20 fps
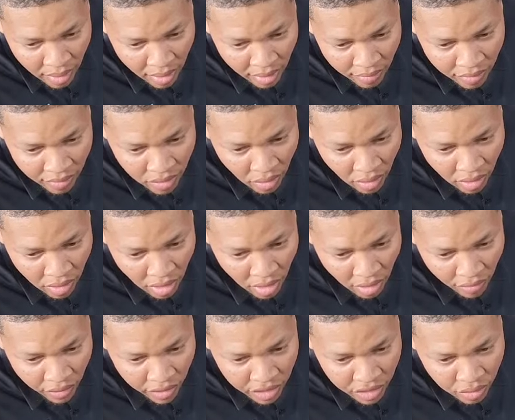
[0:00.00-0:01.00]
starting off
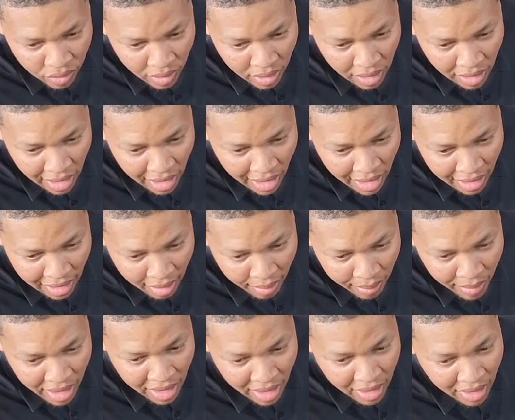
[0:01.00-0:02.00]
with a Street Glide.
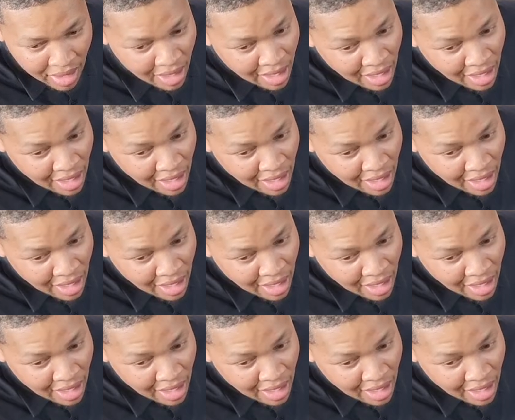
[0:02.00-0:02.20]
Lemire,